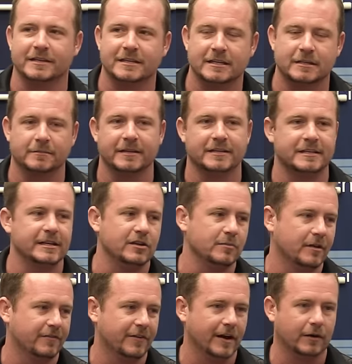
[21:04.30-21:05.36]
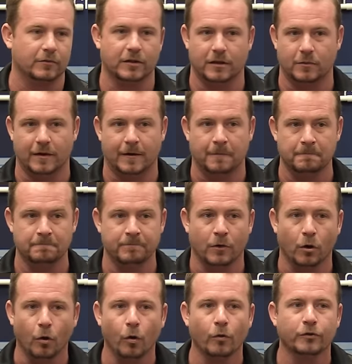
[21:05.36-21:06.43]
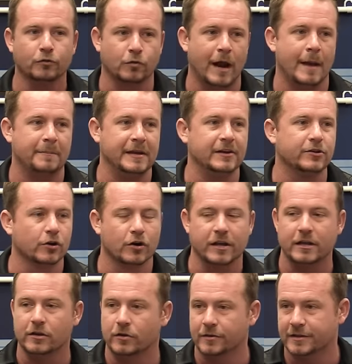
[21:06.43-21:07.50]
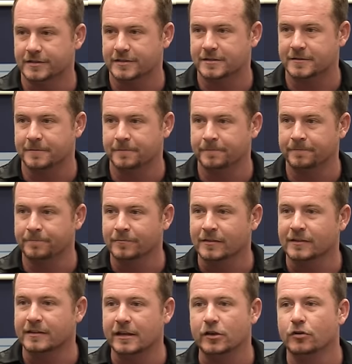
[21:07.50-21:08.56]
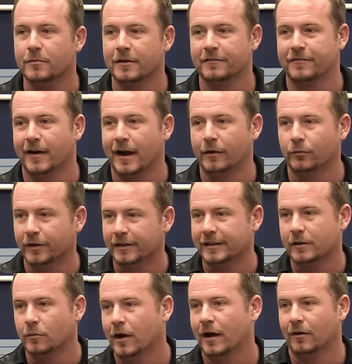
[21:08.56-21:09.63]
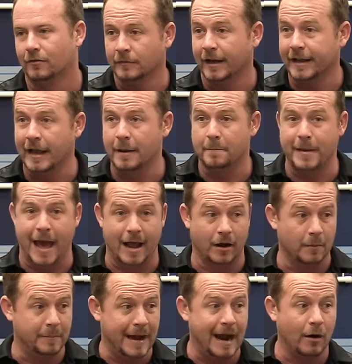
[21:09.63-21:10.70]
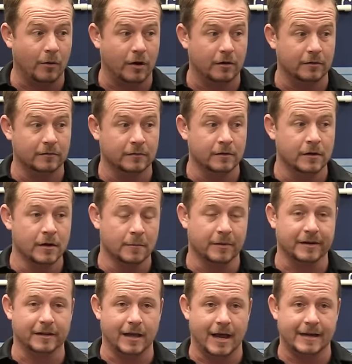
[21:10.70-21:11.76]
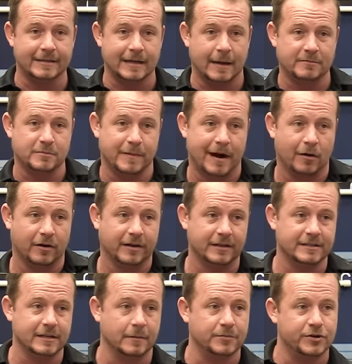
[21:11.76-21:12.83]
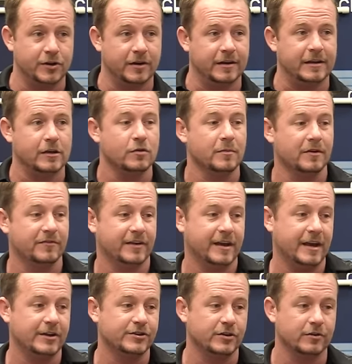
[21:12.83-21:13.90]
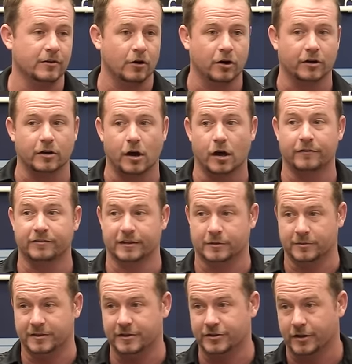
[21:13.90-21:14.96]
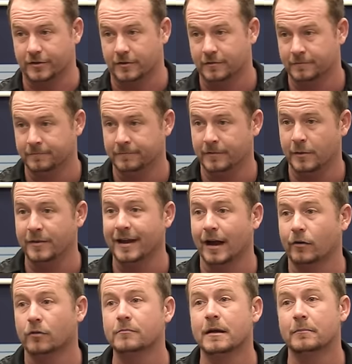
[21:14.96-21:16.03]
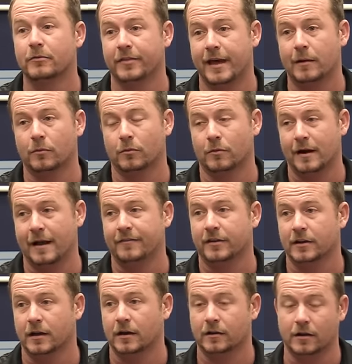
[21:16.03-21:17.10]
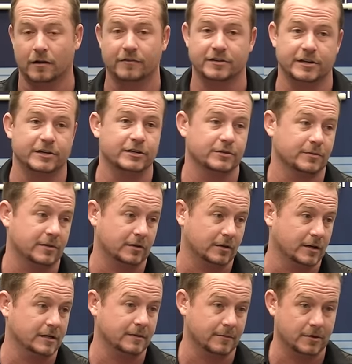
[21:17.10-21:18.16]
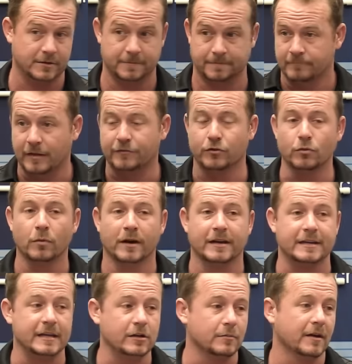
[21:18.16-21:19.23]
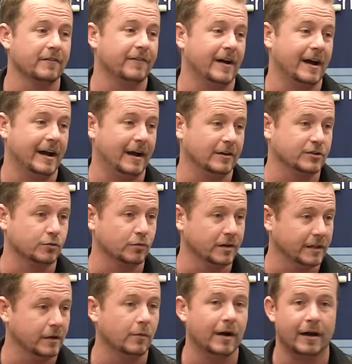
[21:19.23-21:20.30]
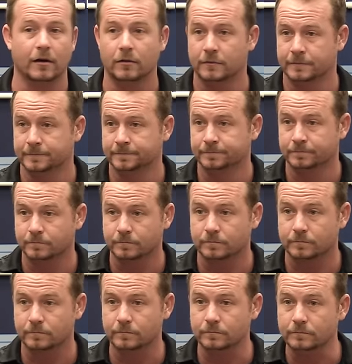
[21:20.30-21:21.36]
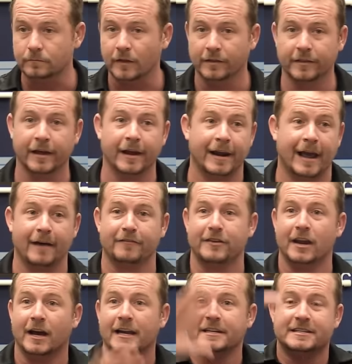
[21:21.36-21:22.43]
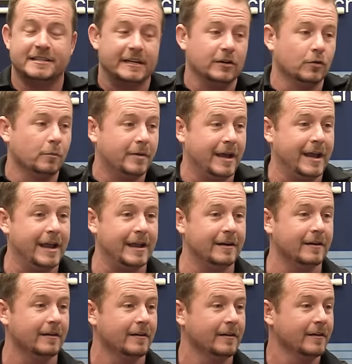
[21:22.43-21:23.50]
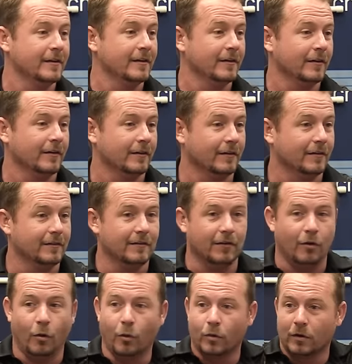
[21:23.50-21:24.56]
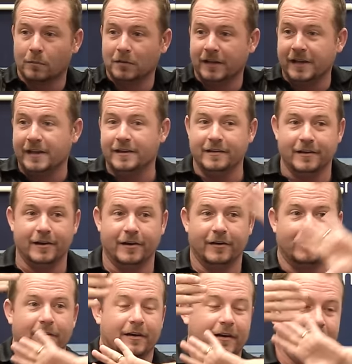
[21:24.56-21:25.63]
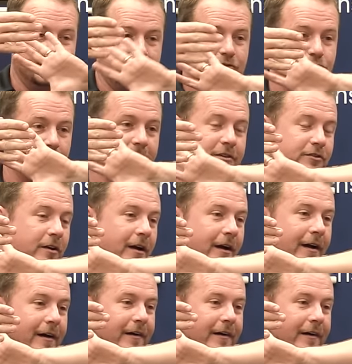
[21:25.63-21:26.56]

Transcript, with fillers: a system that's dehumidifying really well? Old, crappy, dirty units dehumidify really well. Again, bad on power, but a lot of times power consumption and dehumidification are in conflict with each other. And we got to remember that when we're having co conversations with our customers. If you want to dehumidify a house really well, then have nice single pane, horribly, you know, uh, tra uh,